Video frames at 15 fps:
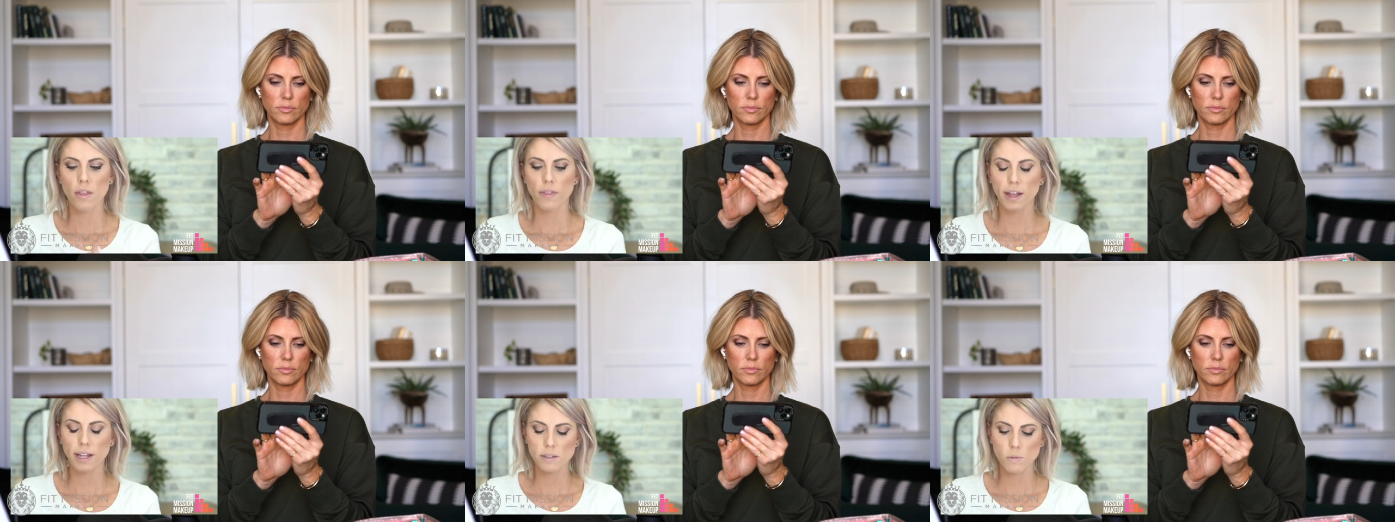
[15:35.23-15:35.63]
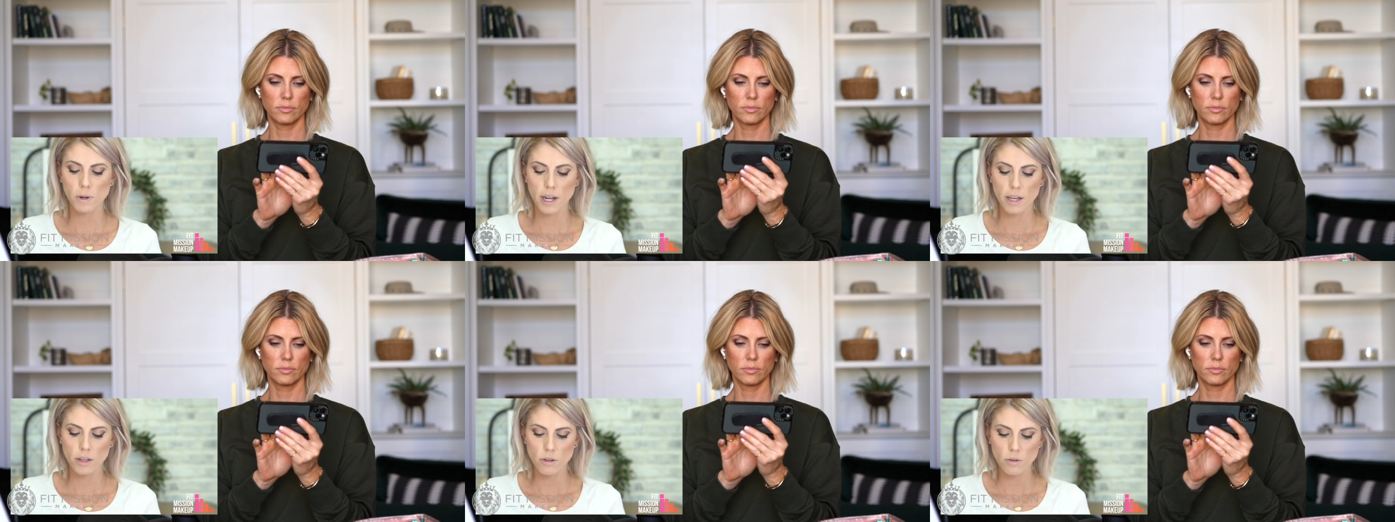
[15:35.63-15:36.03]
Speaker 1: That's what
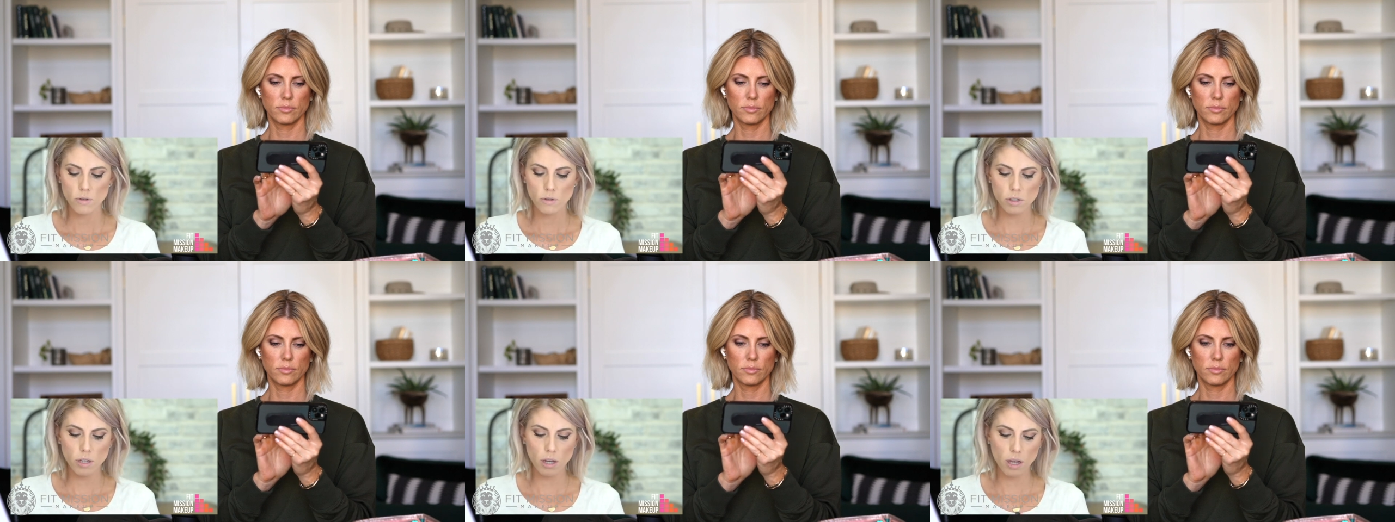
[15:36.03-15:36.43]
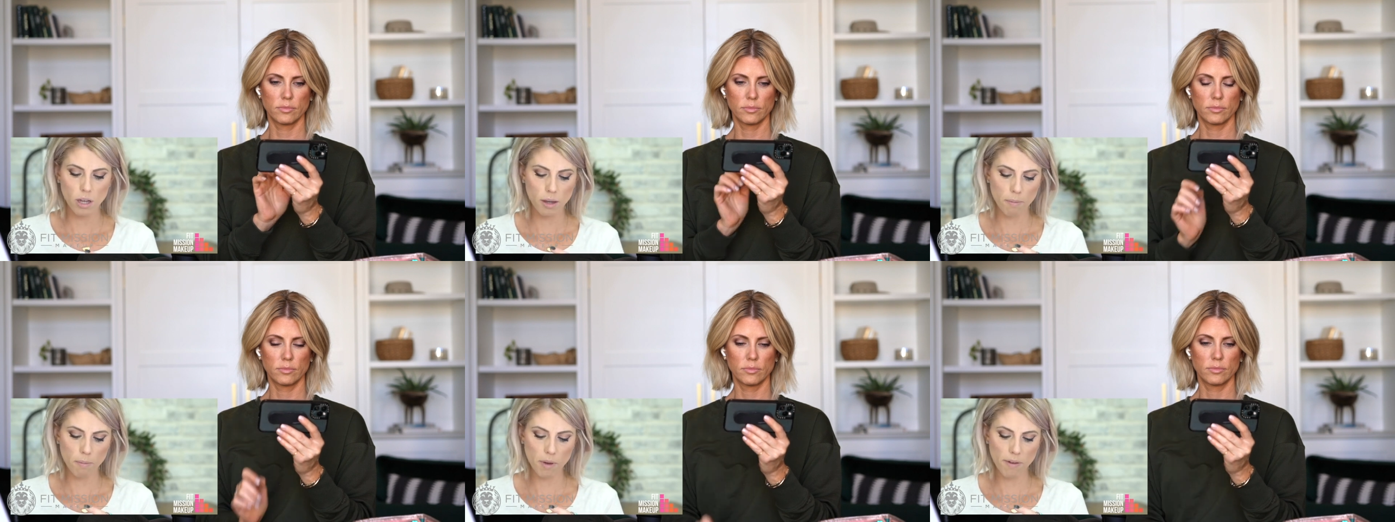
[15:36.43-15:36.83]
I used
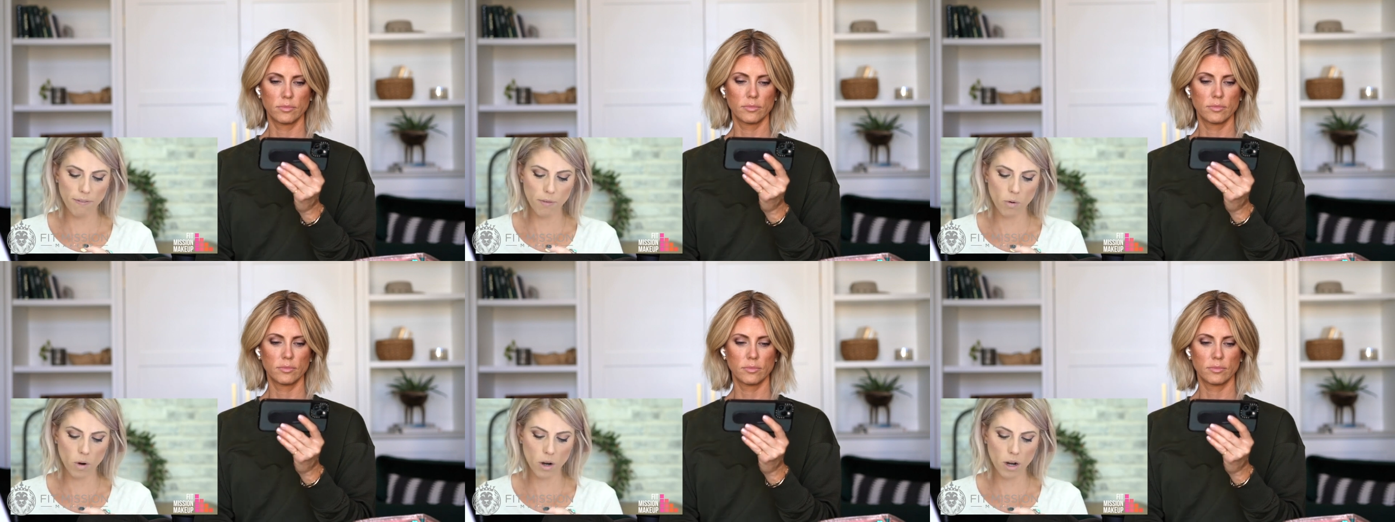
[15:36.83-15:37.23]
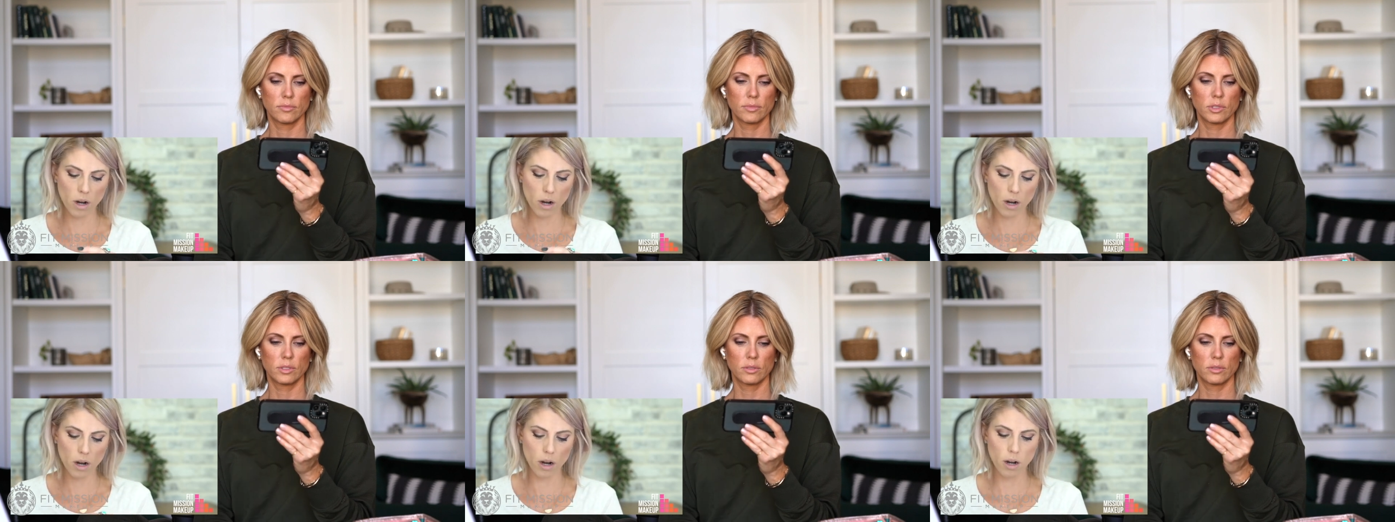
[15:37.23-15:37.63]
before.